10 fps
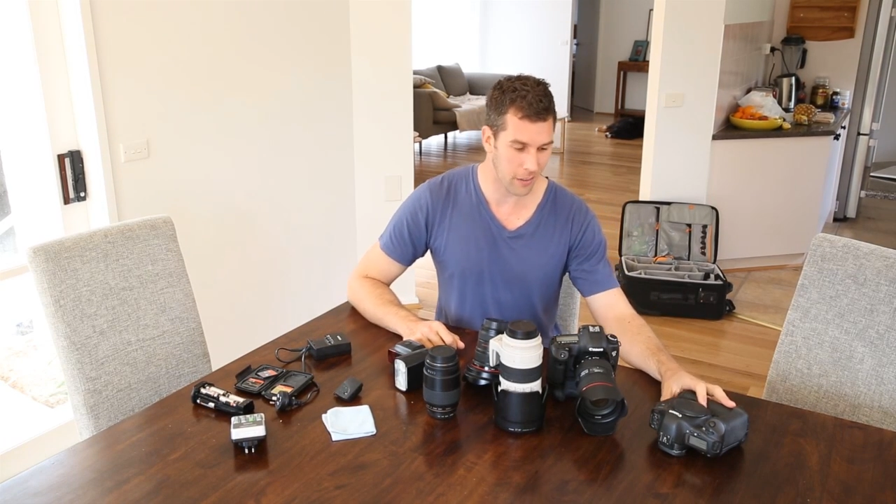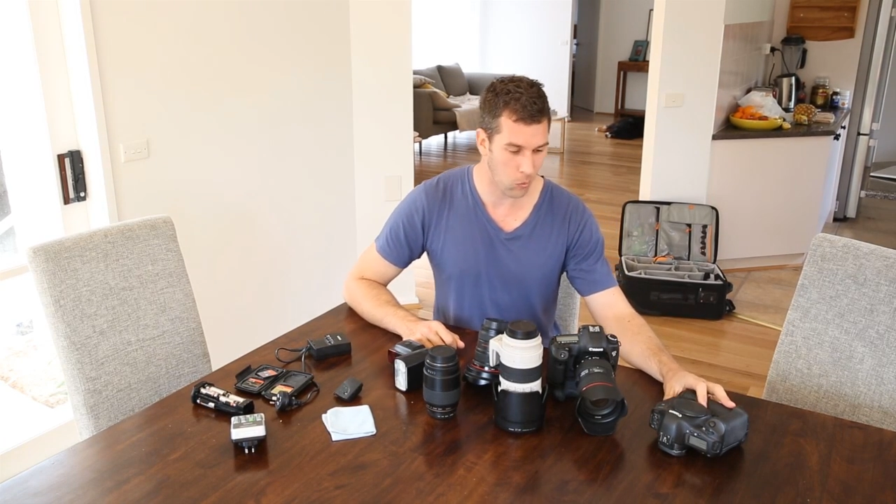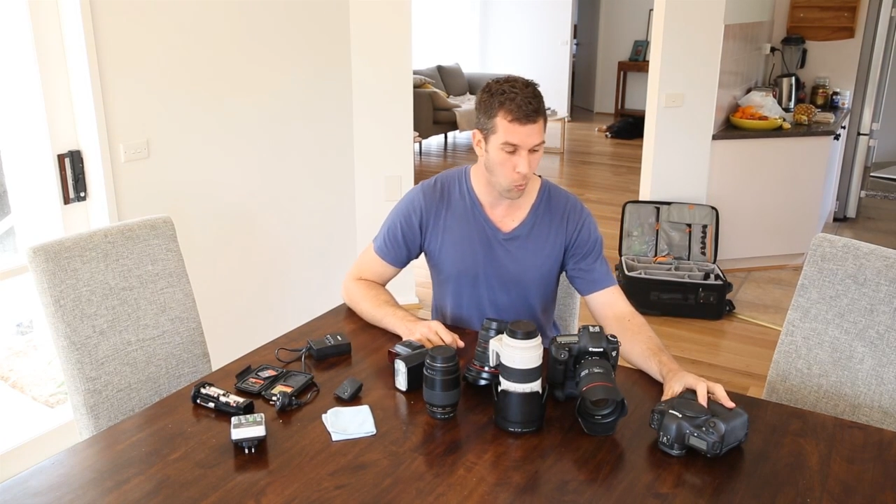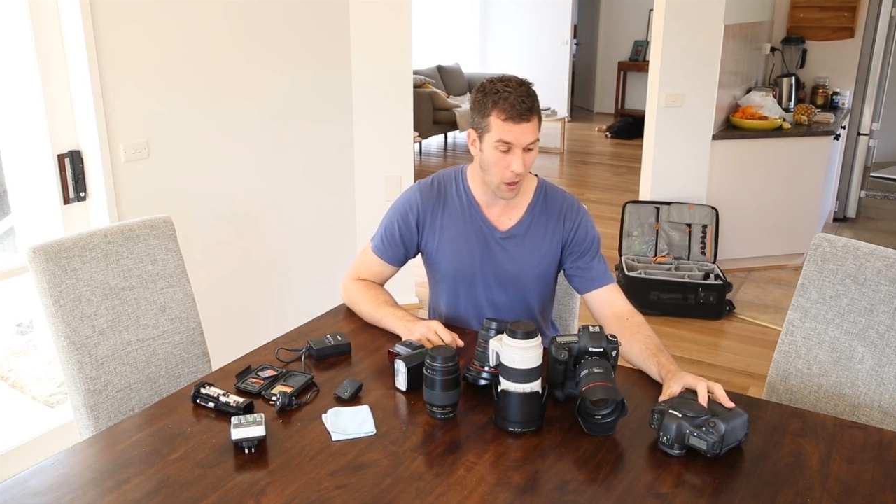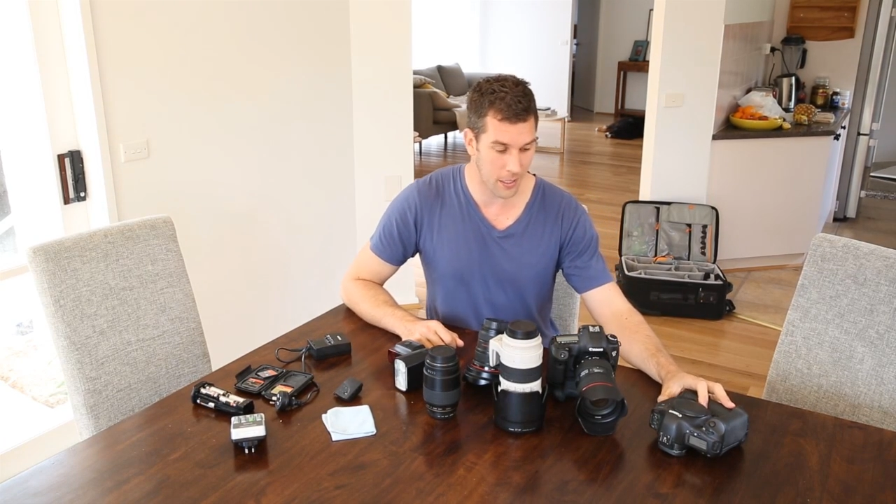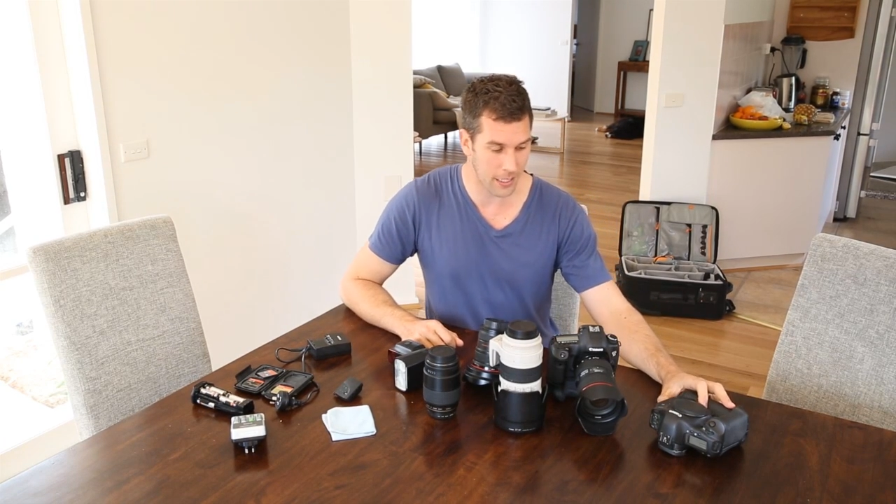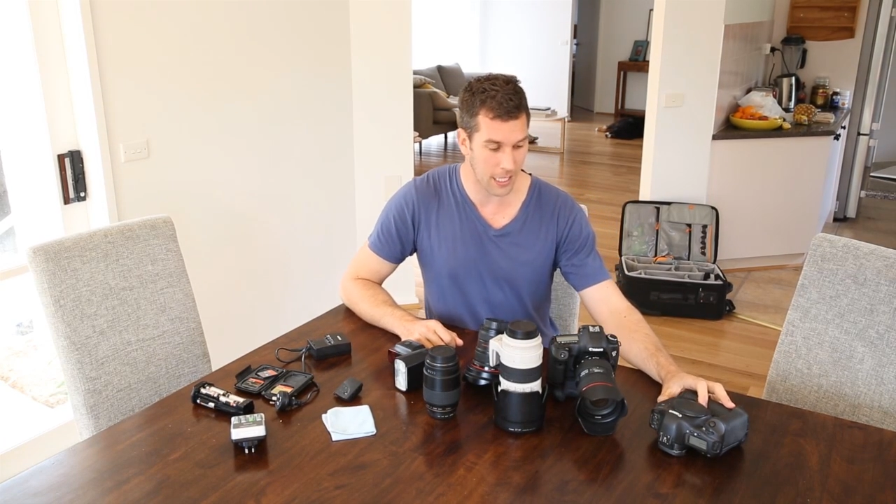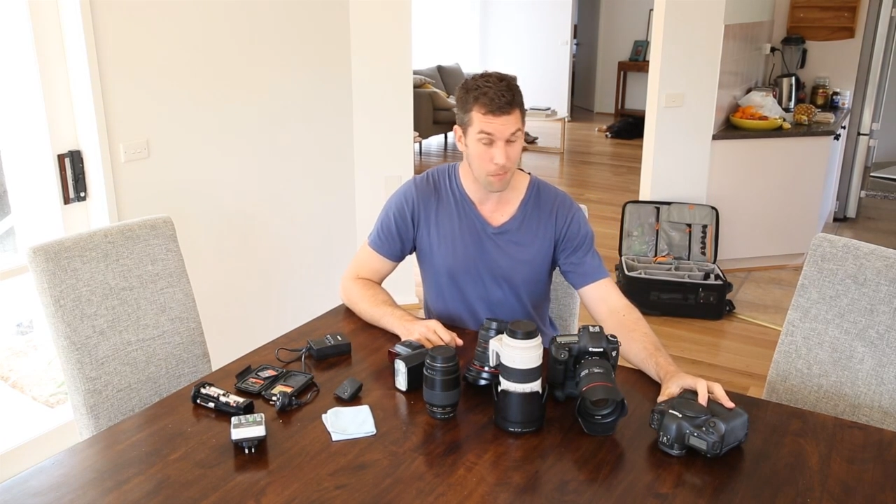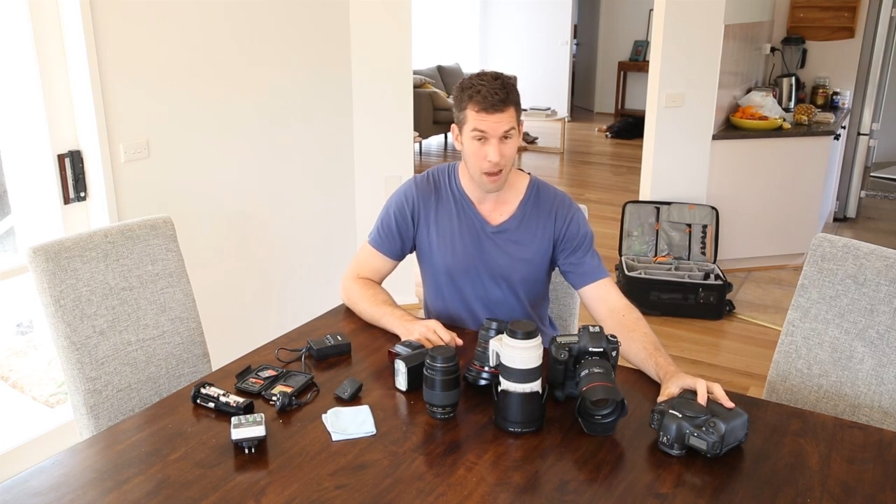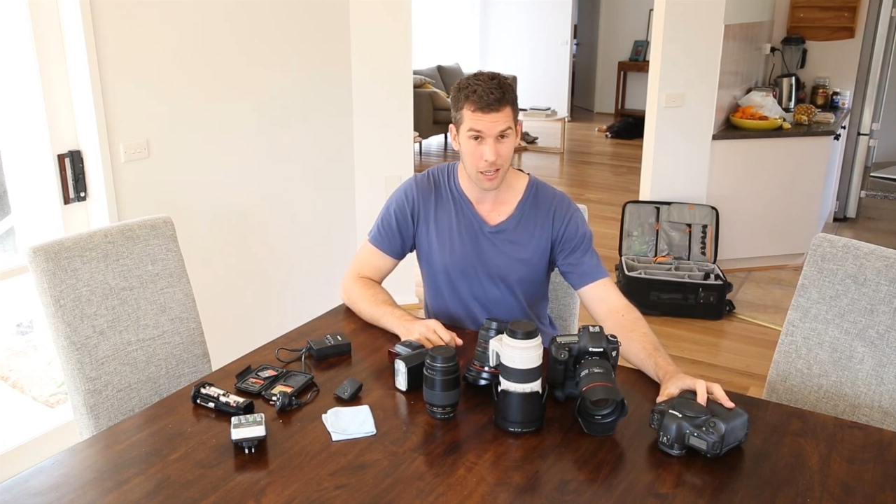the
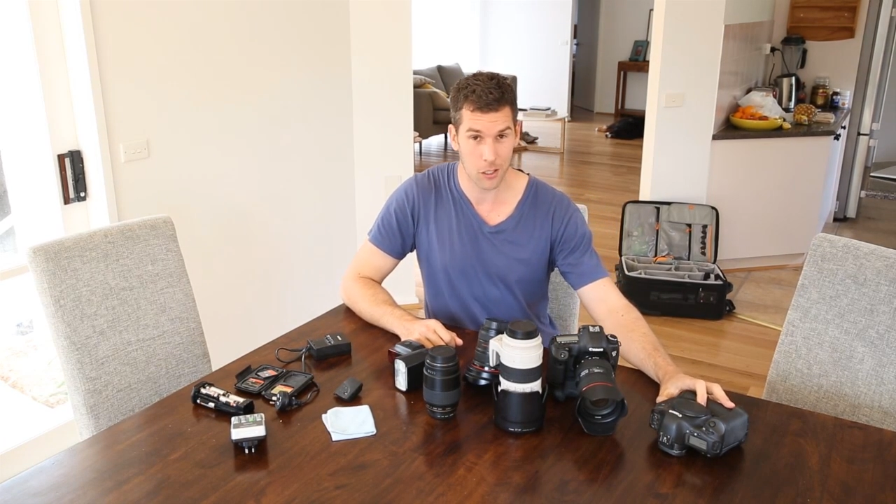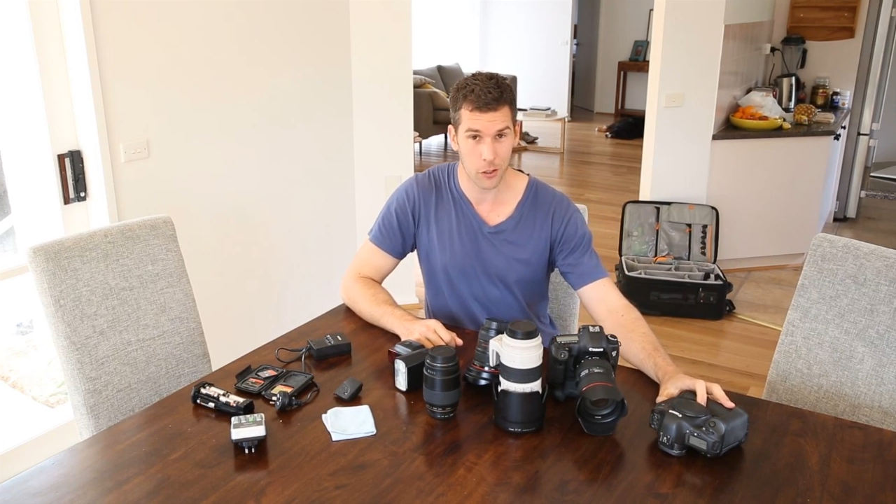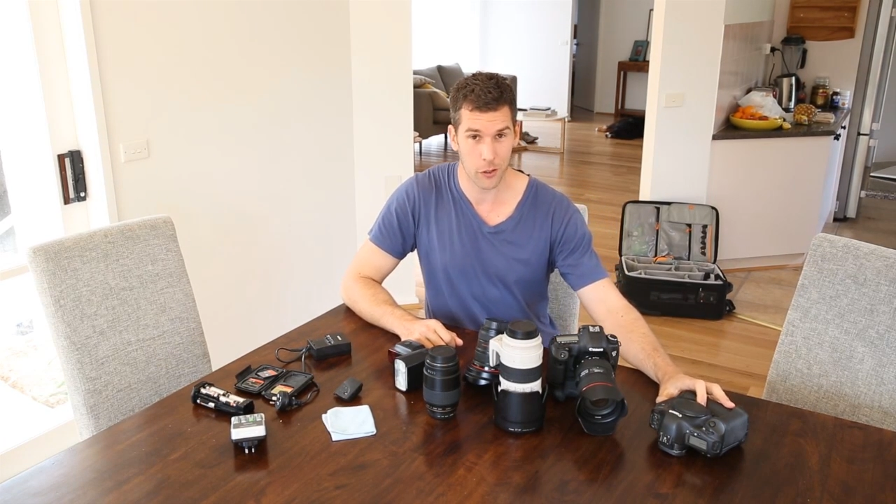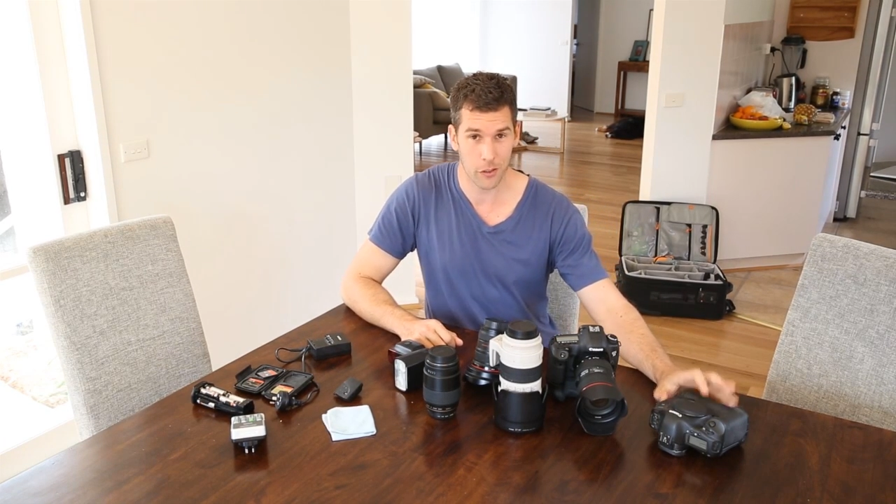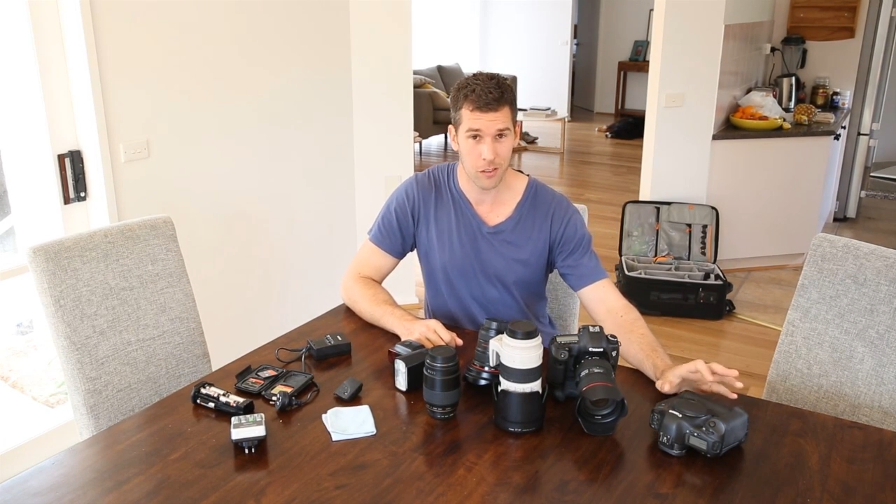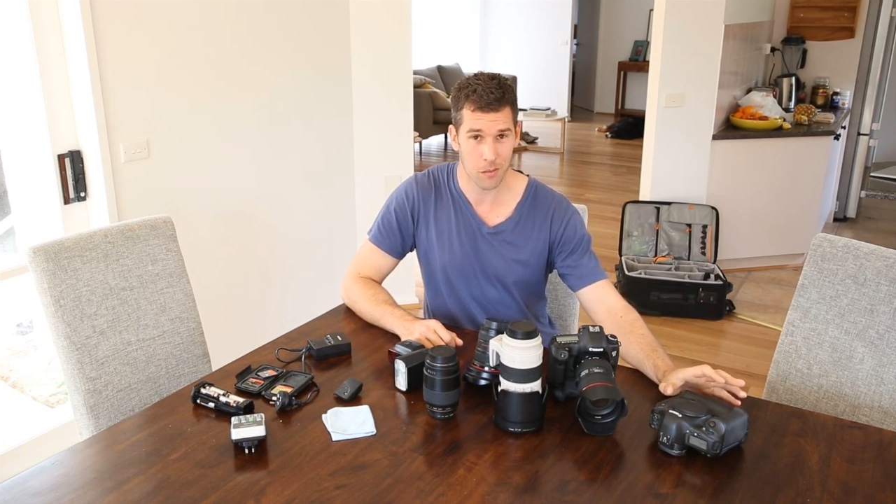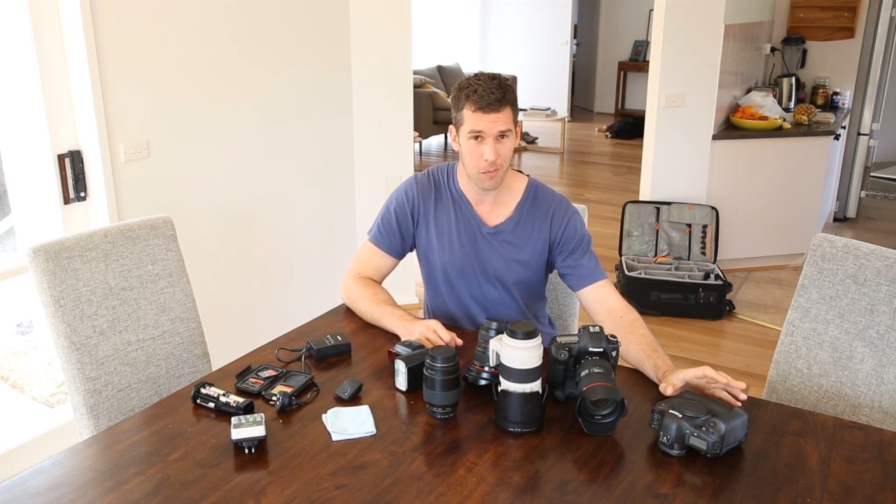1D Mark II,